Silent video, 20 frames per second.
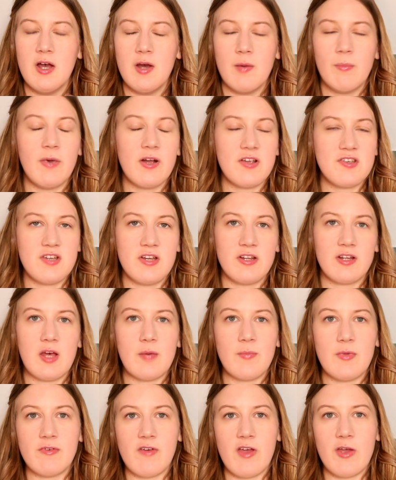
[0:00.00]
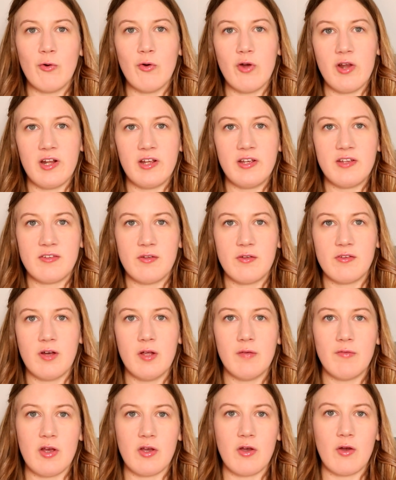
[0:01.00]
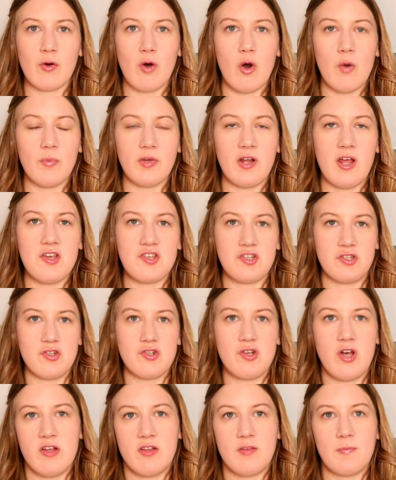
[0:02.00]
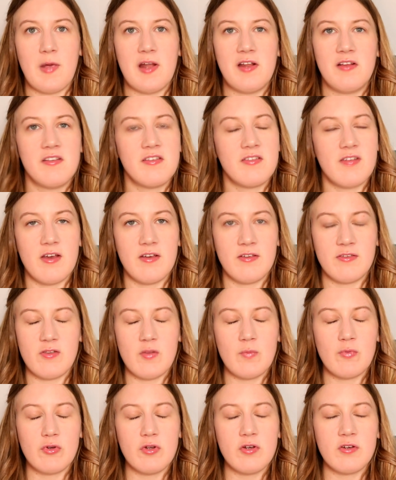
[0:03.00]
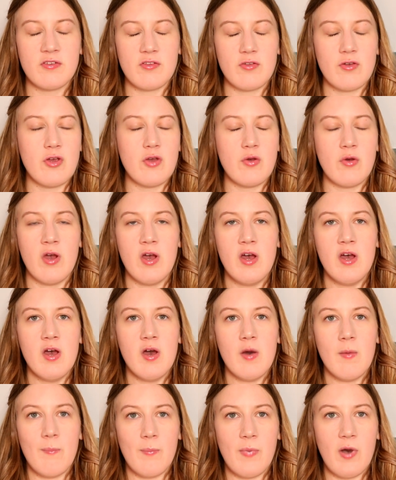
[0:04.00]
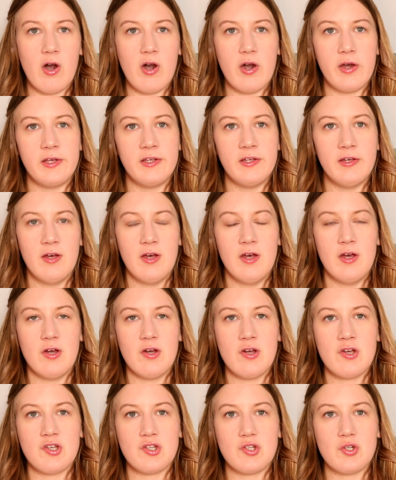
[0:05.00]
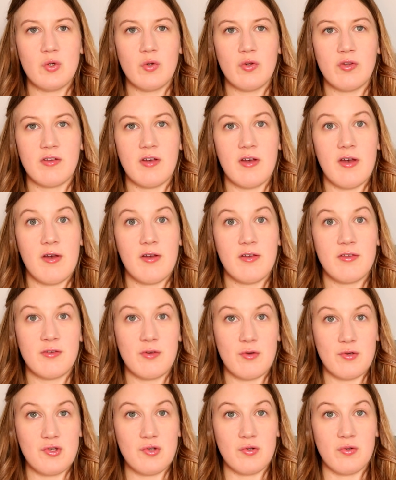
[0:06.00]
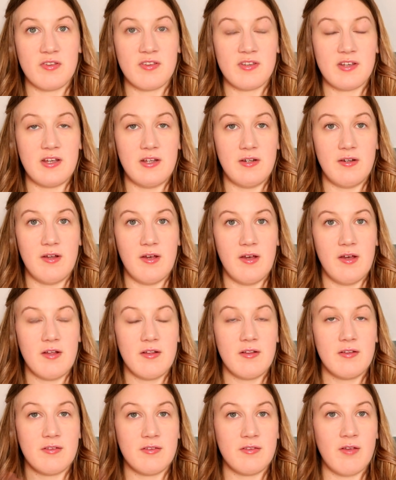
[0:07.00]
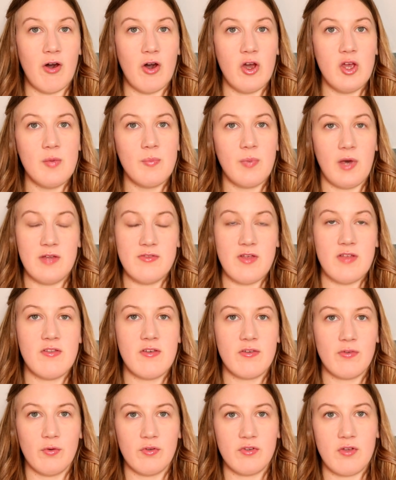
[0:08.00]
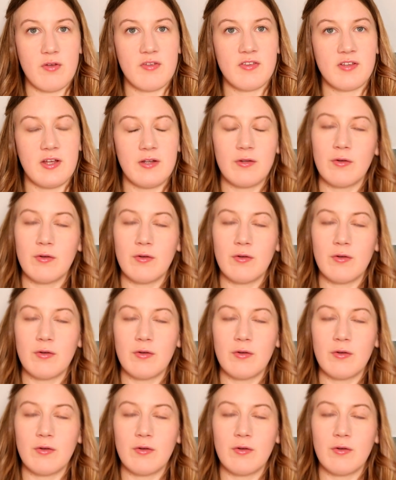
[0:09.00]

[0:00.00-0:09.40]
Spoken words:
my chin can be very oily, so it's kind of like a combination trying to balance that. So the products that you buy should suit your skin type. And then there's also skin